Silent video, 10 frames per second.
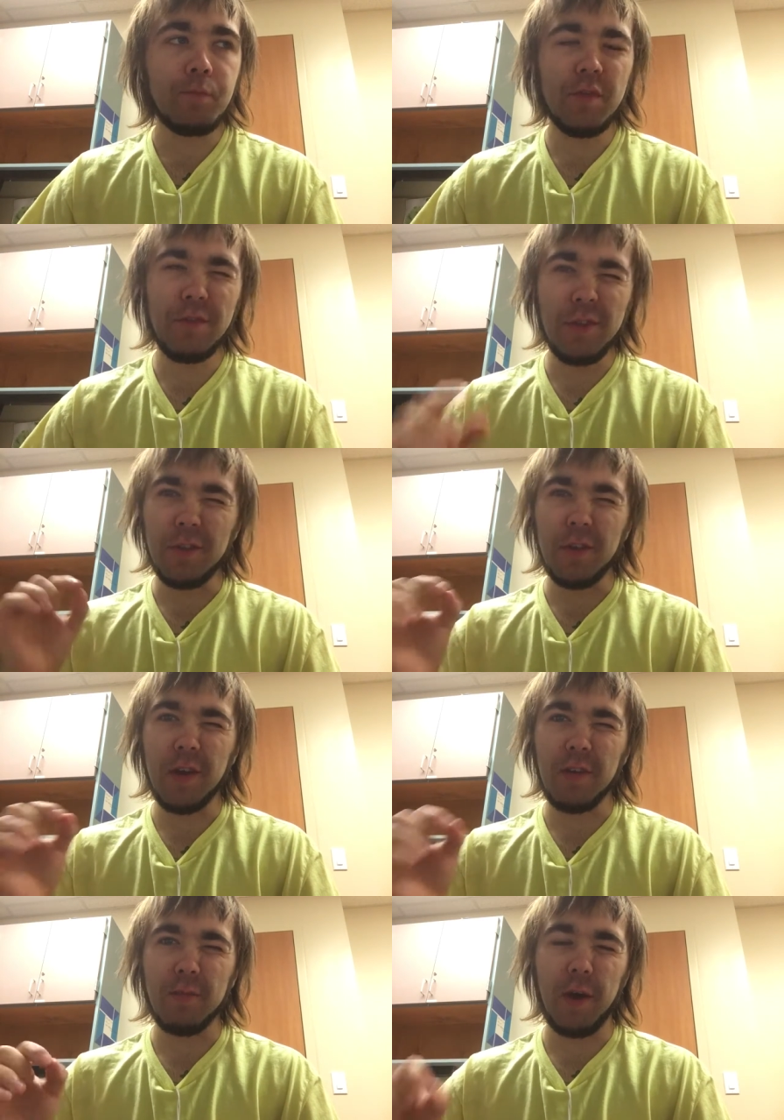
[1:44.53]
Still like the
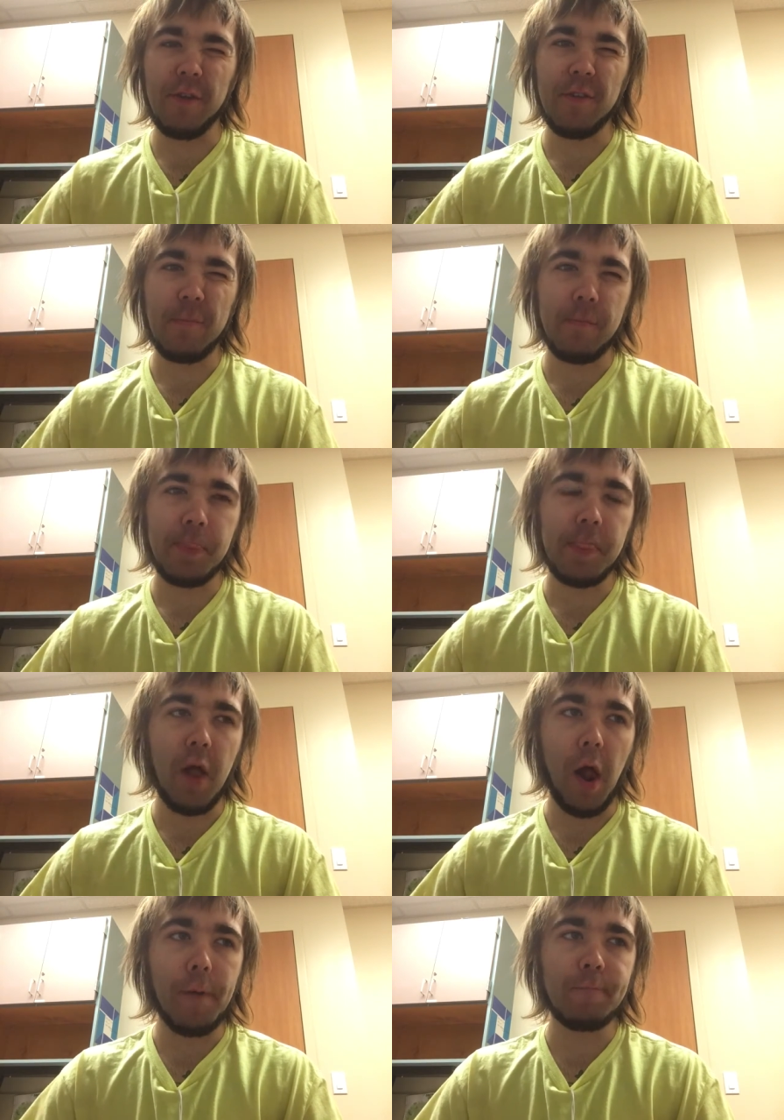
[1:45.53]
hint of spice.
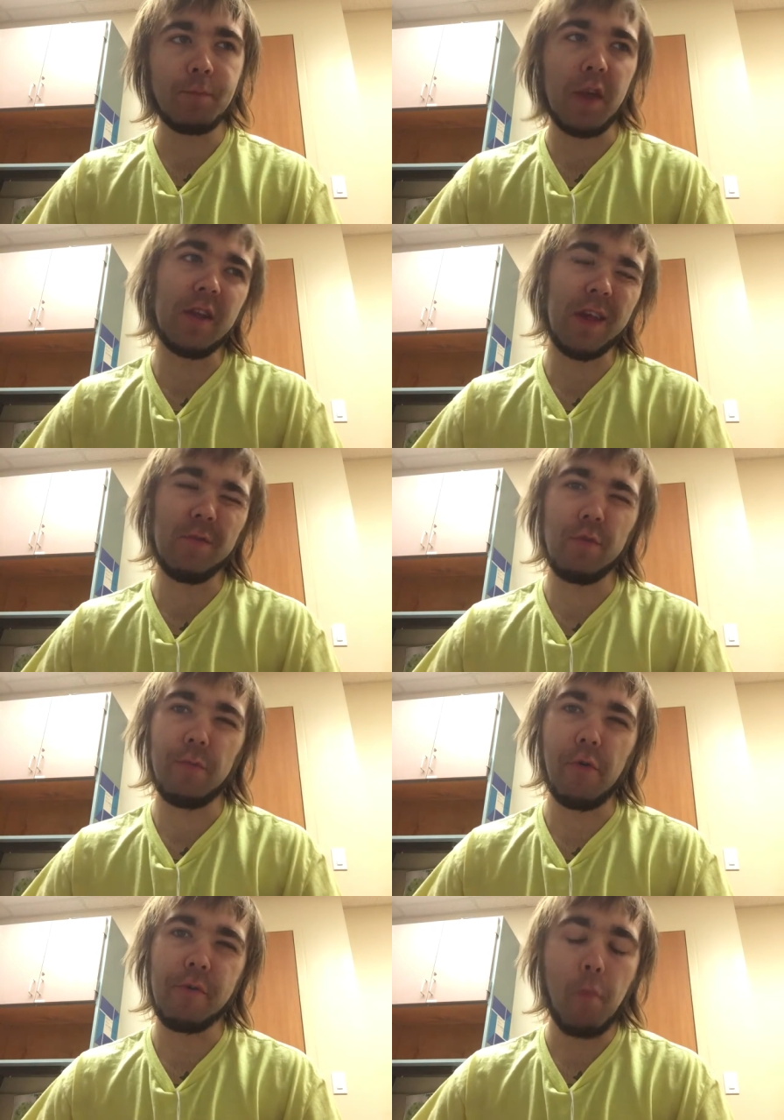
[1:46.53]
Alright, I like that a little
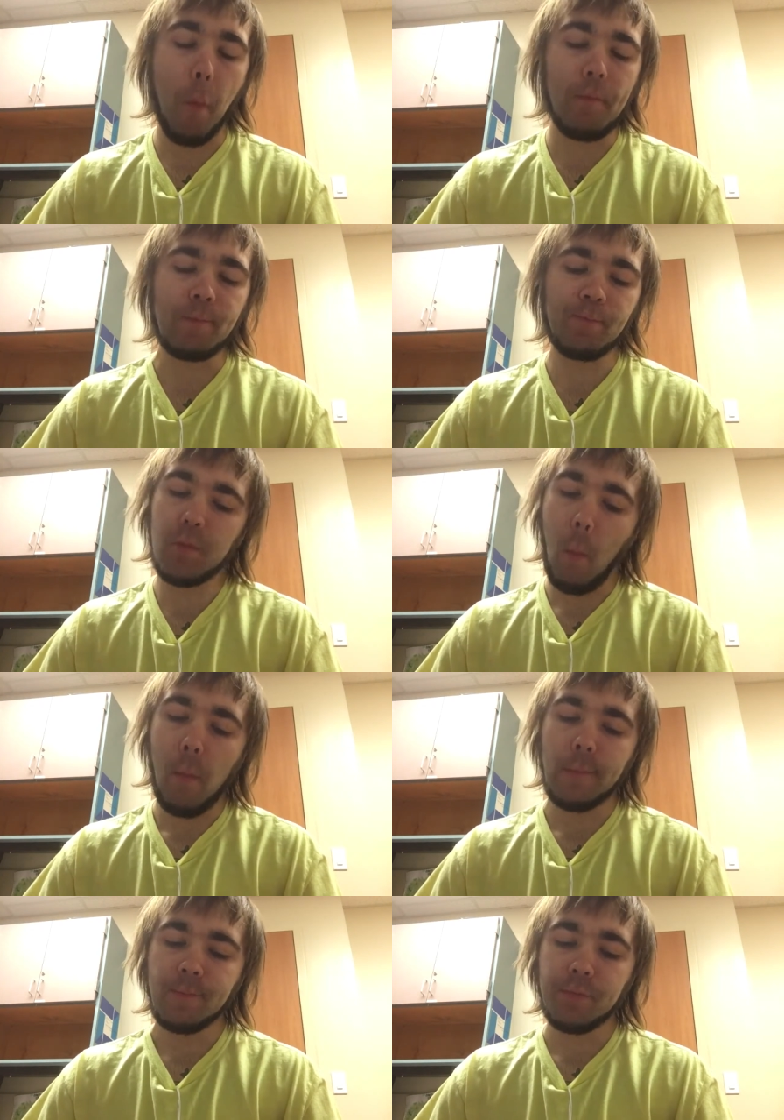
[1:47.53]
more.
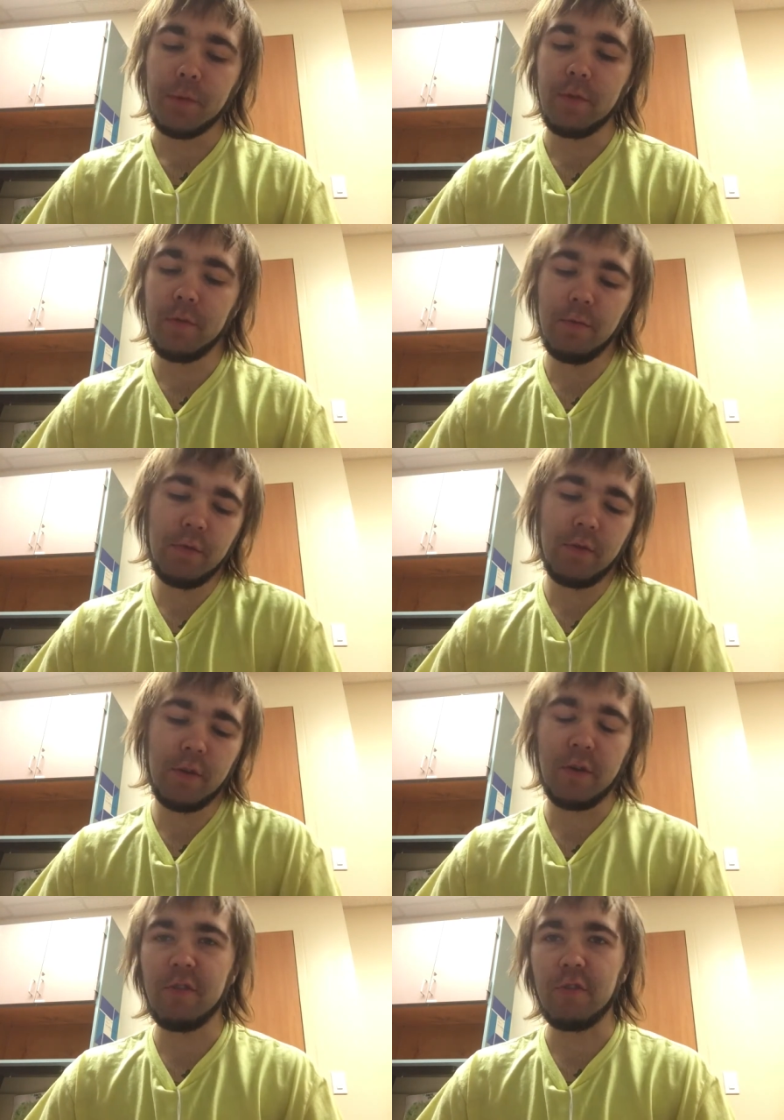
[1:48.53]
It's, it's just like
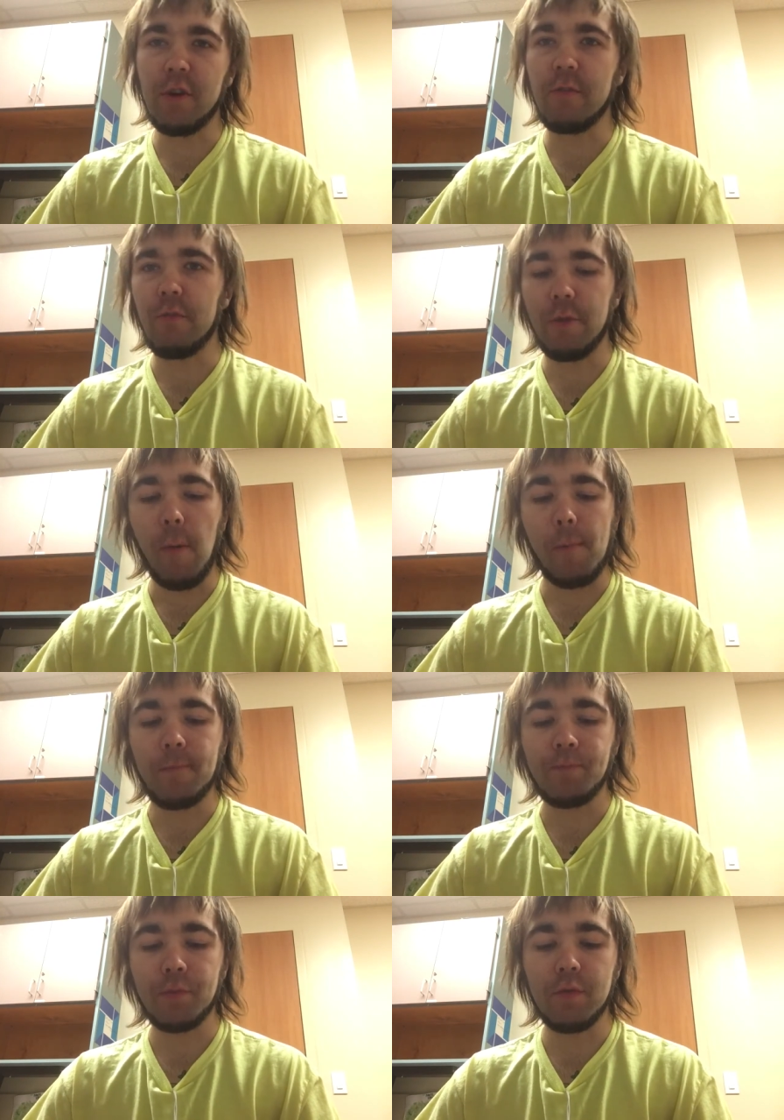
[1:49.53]
a decent nugget for me. A
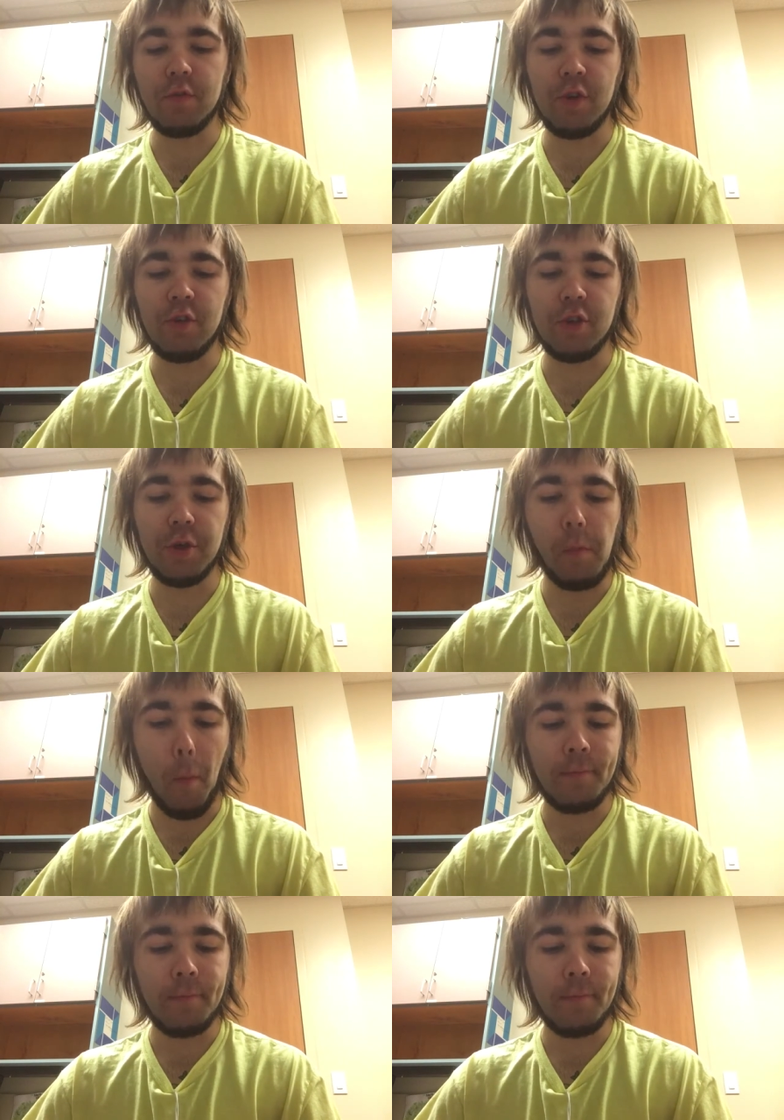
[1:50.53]
little touch of heat.